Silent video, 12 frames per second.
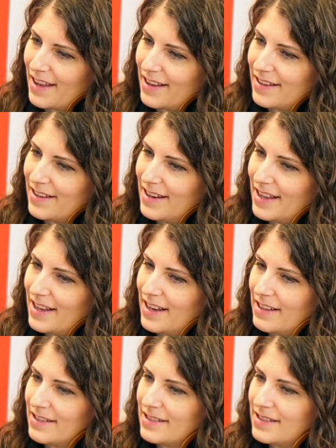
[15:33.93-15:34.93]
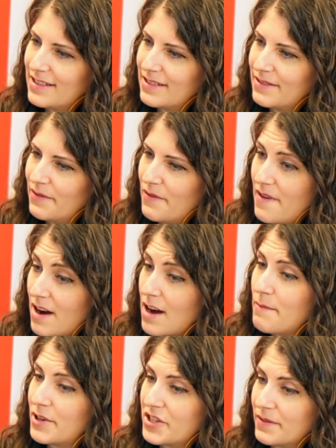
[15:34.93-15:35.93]
And it is
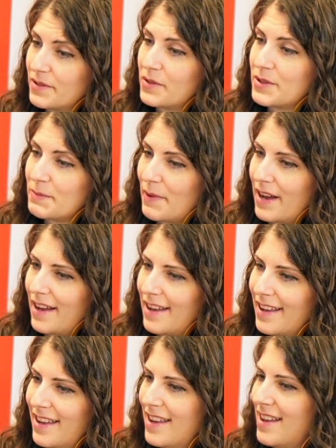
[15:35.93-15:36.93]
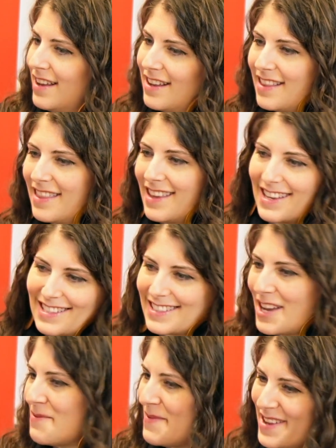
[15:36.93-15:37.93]
very much influenced by the
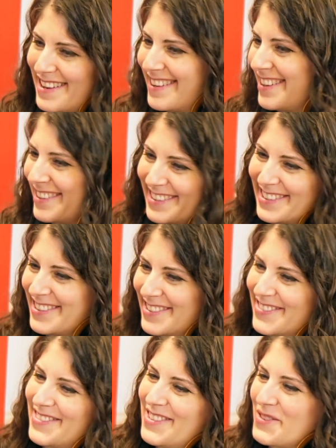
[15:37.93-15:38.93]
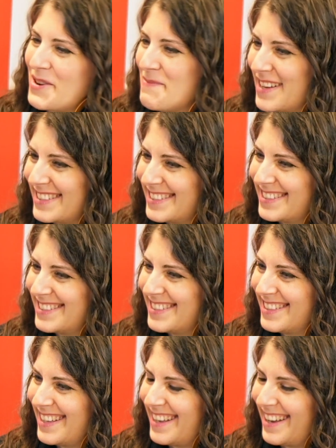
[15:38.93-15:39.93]
excitement of the
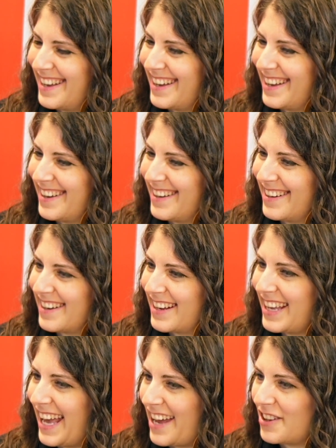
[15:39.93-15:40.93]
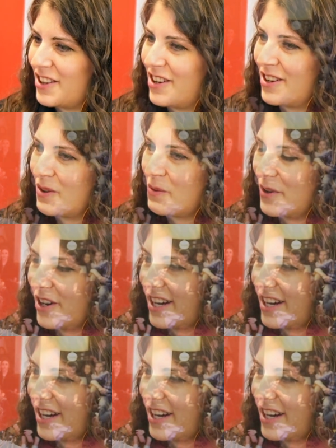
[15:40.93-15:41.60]
remix catalog